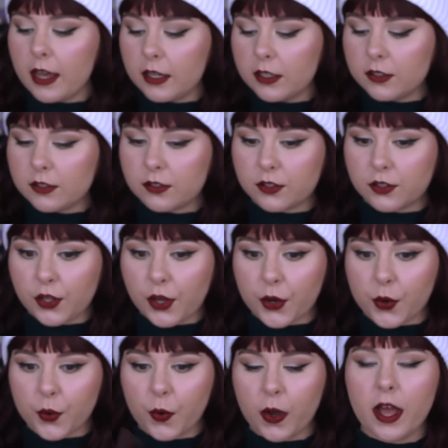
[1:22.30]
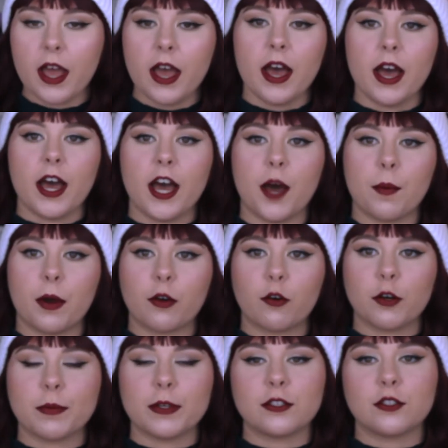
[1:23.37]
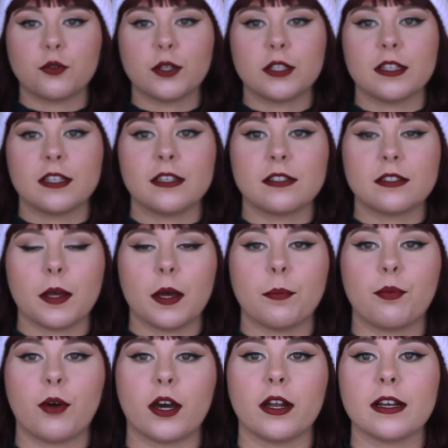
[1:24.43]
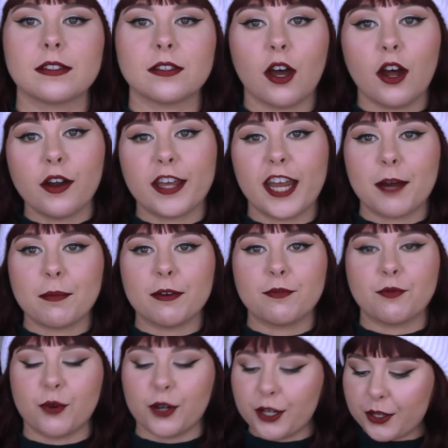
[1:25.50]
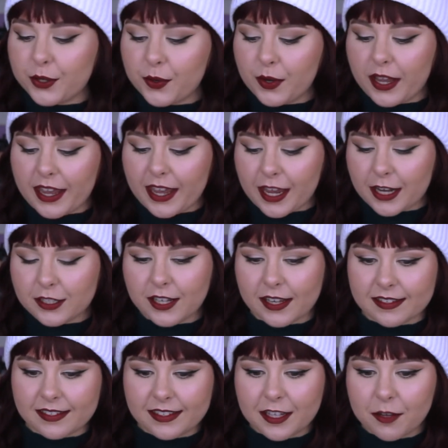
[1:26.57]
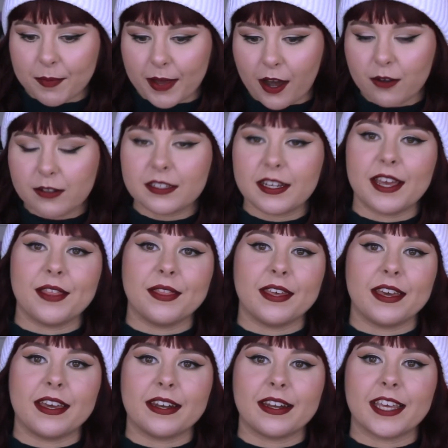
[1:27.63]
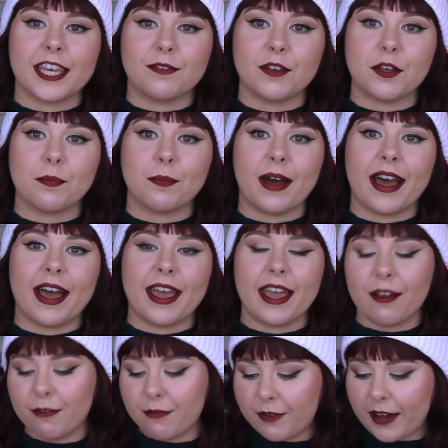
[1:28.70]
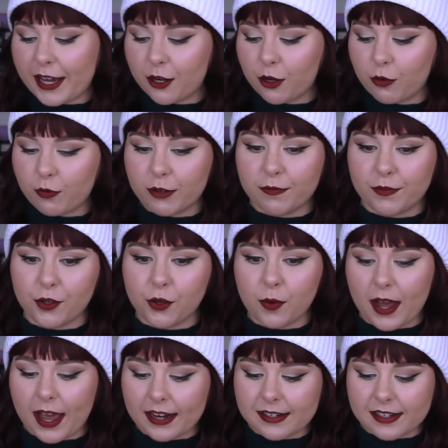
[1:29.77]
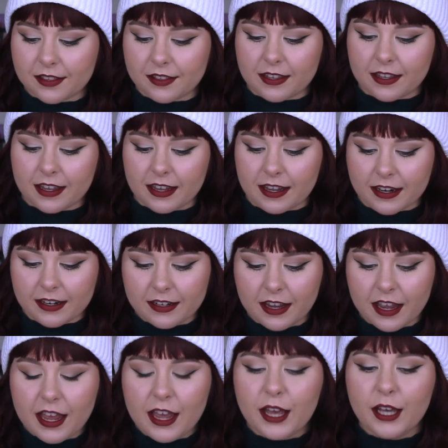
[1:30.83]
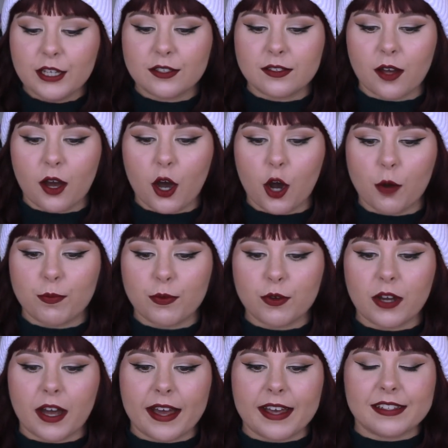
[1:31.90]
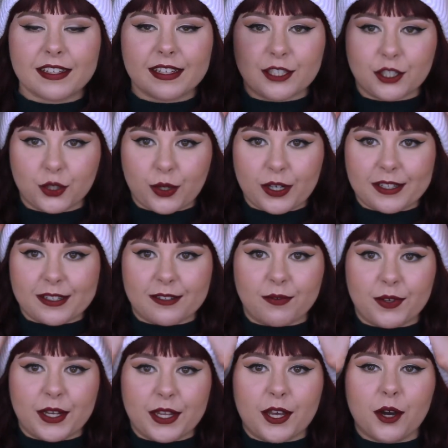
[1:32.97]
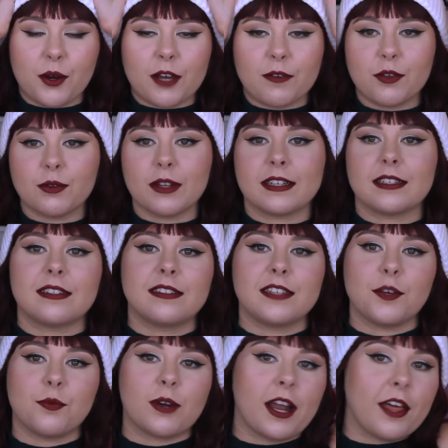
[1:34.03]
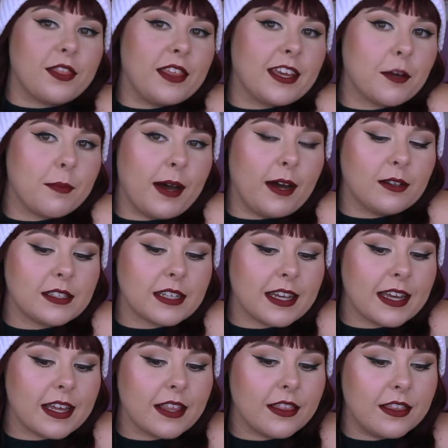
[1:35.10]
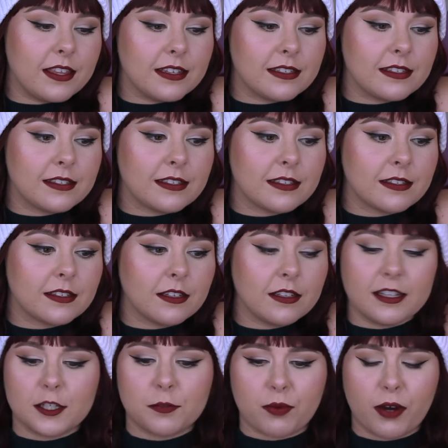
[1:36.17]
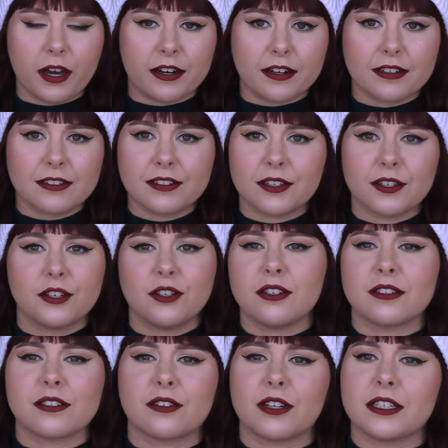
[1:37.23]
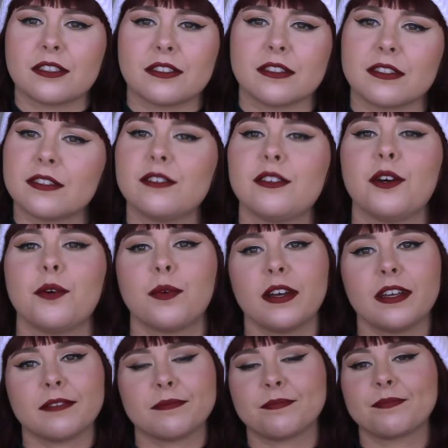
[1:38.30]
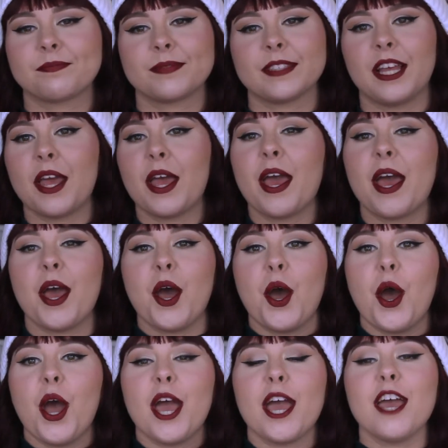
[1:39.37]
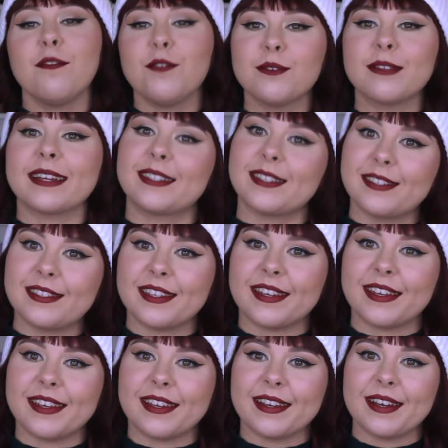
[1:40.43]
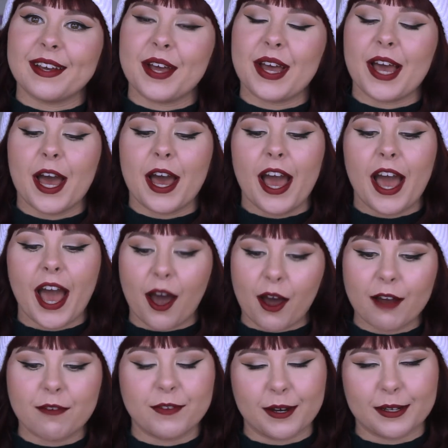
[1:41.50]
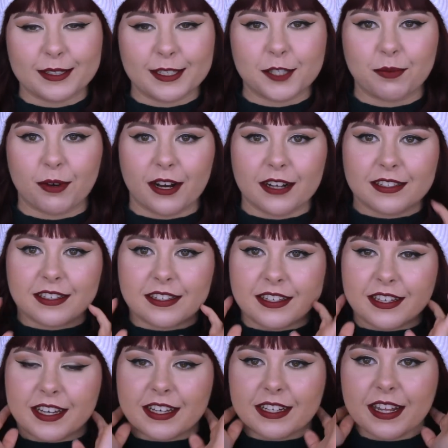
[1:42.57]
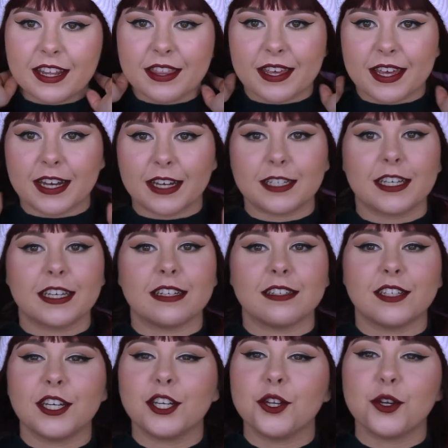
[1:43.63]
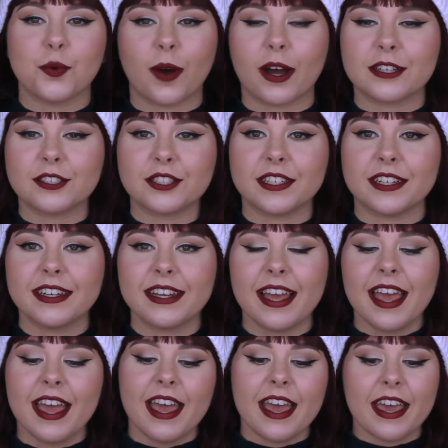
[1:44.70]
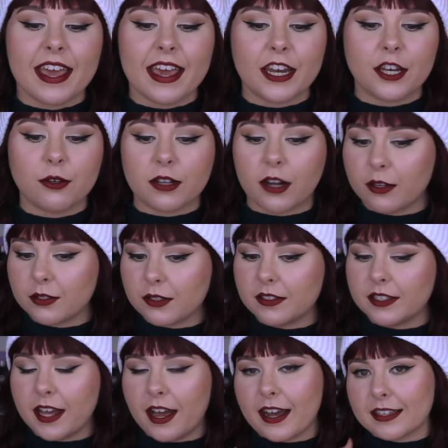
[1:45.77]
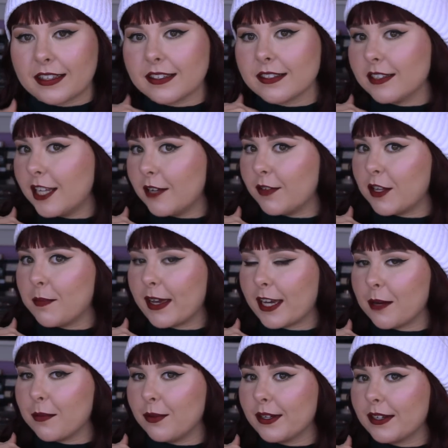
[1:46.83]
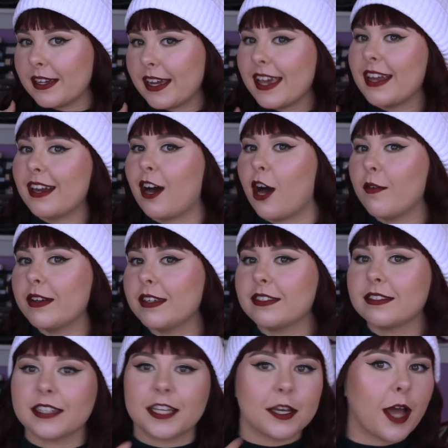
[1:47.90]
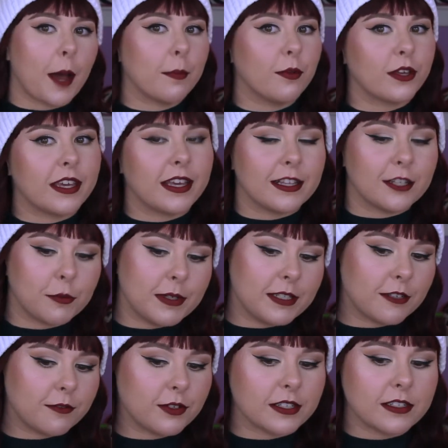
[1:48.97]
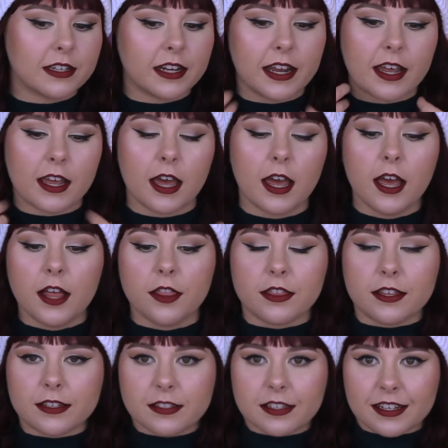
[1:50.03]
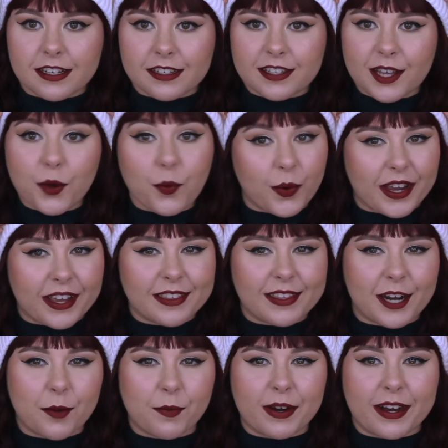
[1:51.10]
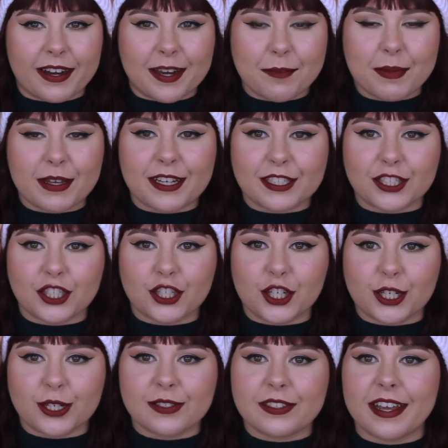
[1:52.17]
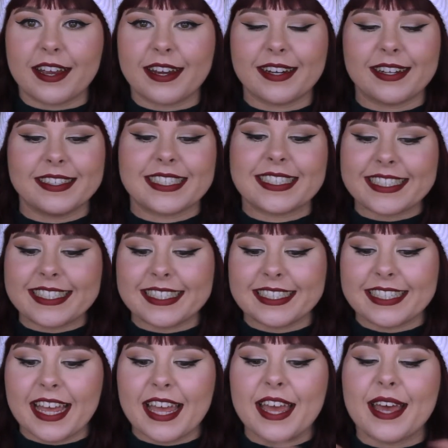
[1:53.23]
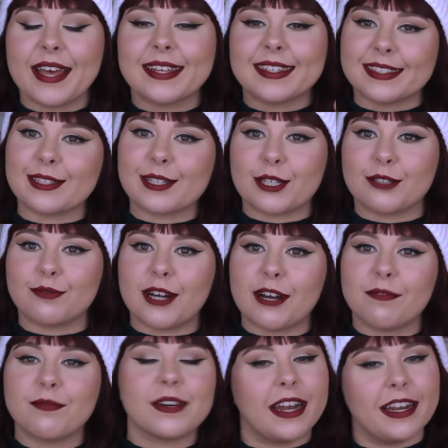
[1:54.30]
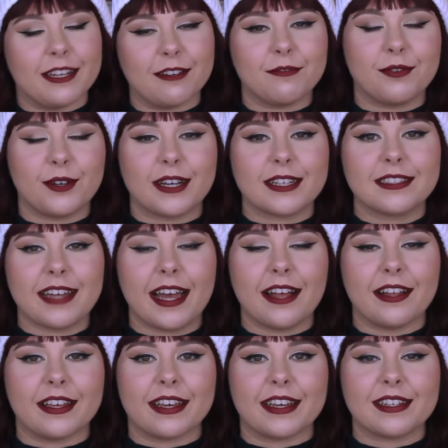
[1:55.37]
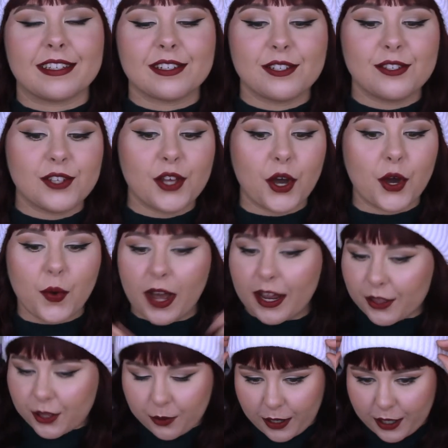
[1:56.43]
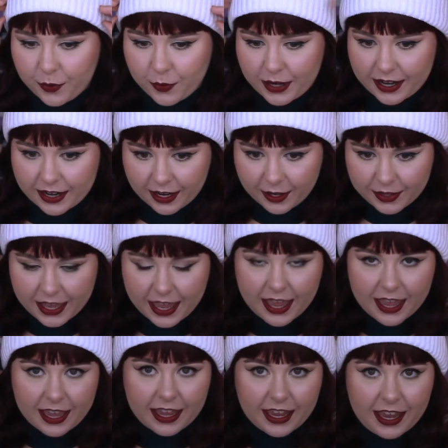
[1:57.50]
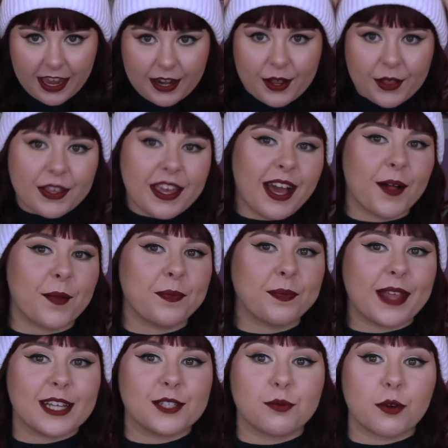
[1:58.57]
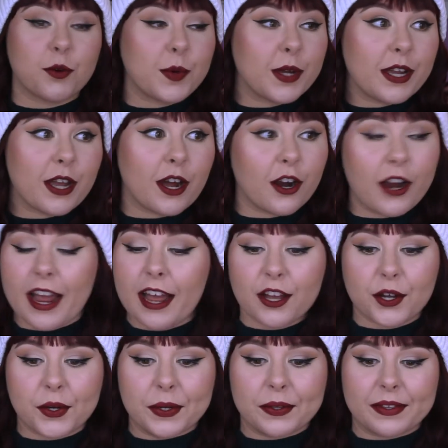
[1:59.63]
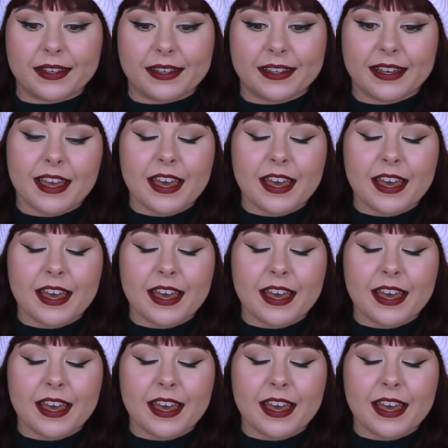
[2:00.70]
So, I'm going to be doing these products on camera for you and testing them out and then giving my final review at the end. So, I hope you guys enjoy this video. If you'd like to see what I think about these products, goodness gracious, you know what? If you'd like to see how I feel about these products at the end, then continue watching, and you can also see how I got this lovely makeup look. And obviously I'm looking a little bit different today. This is a wig that I'm wearing because your girl's hair is looking rough and I didn't feel like styling it, so I threw on a wig, and yeah, that's where we are at currently.